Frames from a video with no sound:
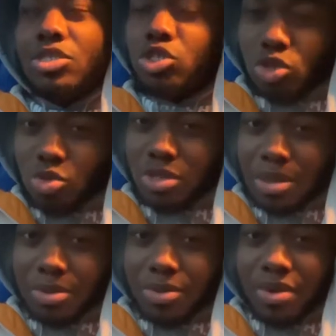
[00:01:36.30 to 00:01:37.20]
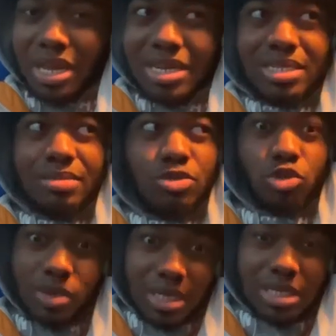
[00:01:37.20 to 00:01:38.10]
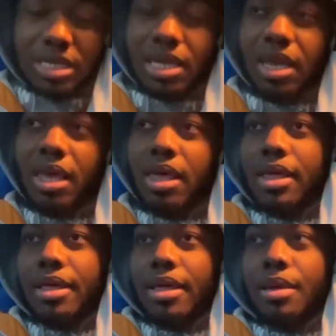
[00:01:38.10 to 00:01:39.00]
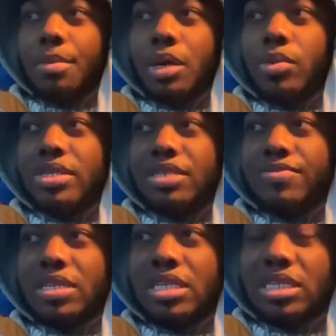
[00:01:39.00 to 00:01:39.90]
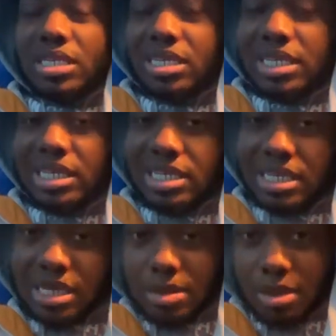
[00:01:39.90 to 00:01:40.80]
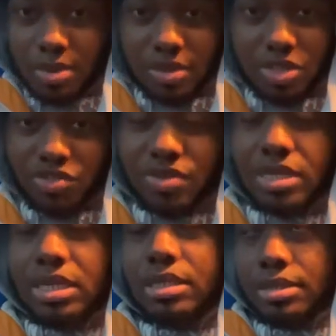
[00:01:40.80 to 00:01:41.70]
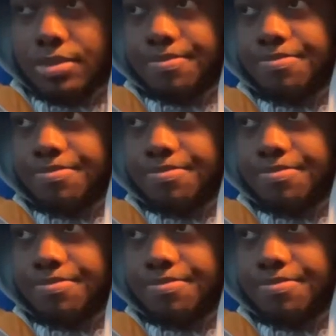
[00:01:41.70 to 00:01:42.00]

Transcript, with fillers: too simple and it seems too easy, but it wasn't really easy coming up with these three things.